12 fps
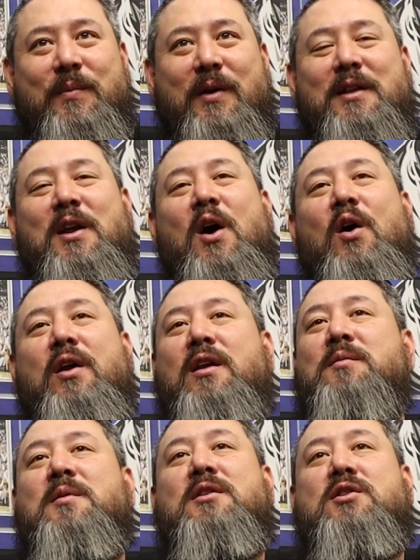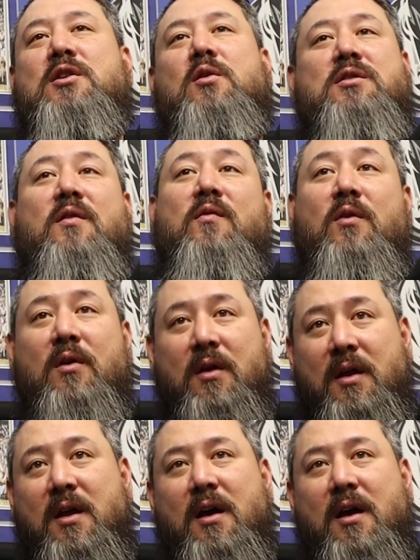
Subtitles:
But no, he's been chill except for